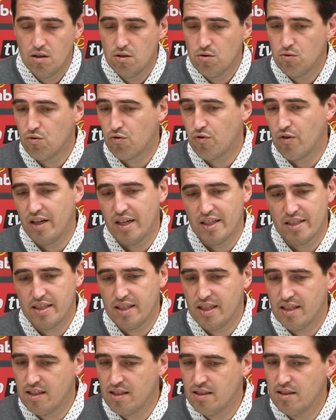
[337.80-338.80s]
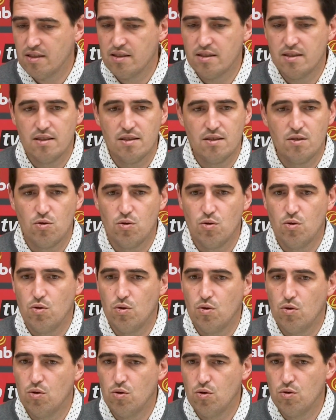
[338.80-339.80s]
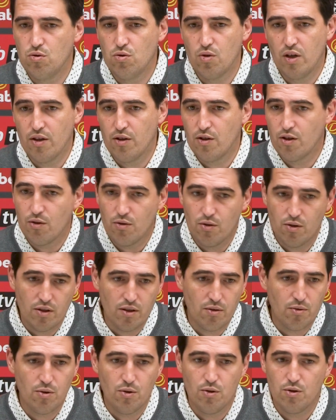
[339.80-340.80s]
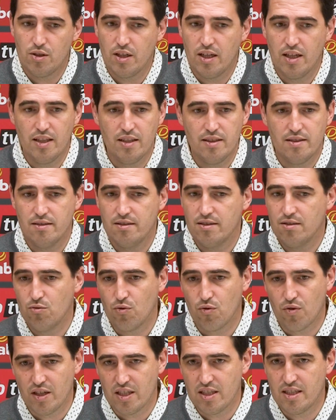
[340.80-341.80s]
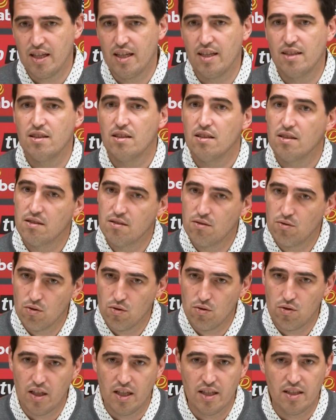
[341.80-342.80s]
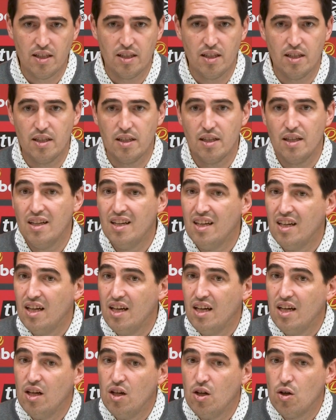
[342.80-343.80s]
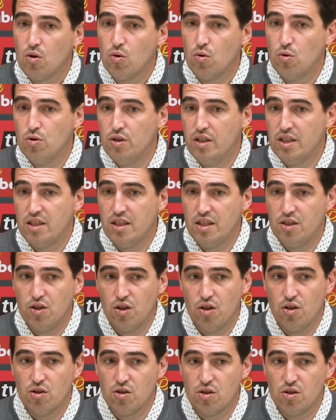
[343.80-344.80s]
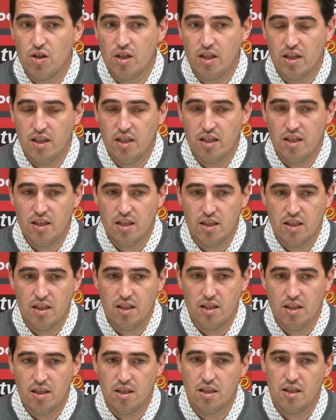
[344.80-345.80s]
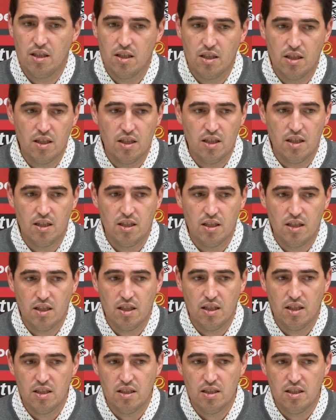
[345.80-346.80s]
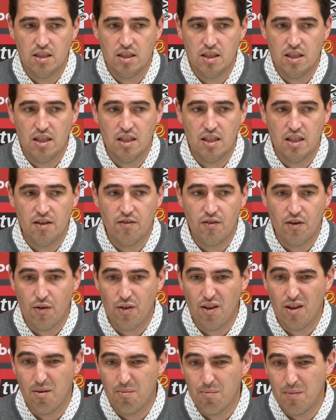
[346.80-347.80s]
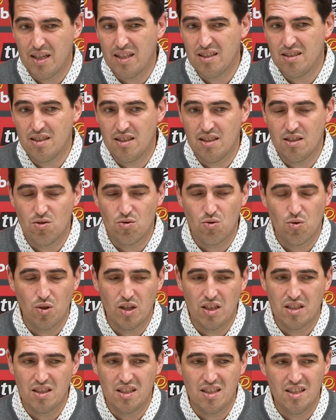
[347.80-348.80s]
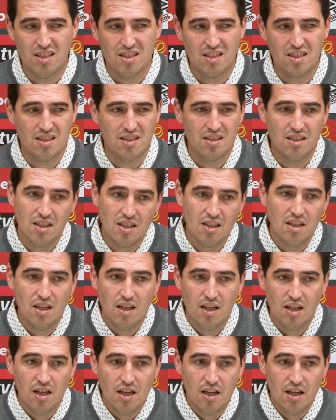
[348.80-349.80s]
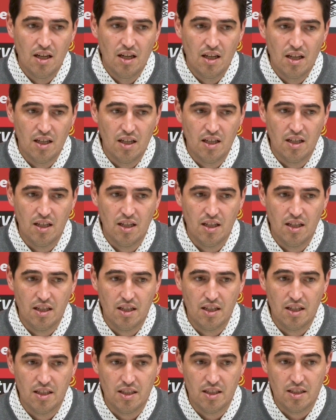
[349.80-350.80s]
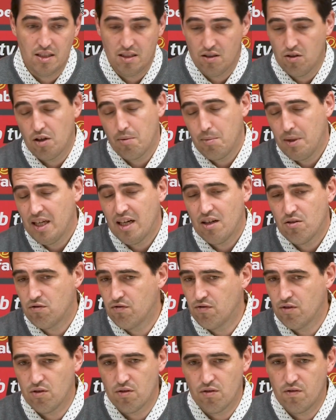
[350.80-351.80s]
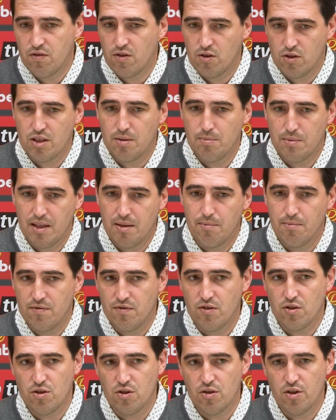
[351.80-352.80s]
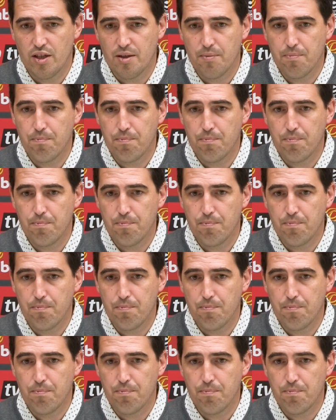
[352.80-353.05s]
to reassess to, to I don't know how you say it to reset to take the good decisions thinking in in in in everything but it's true that he's he, he's gonna be out for for some time for sure yeah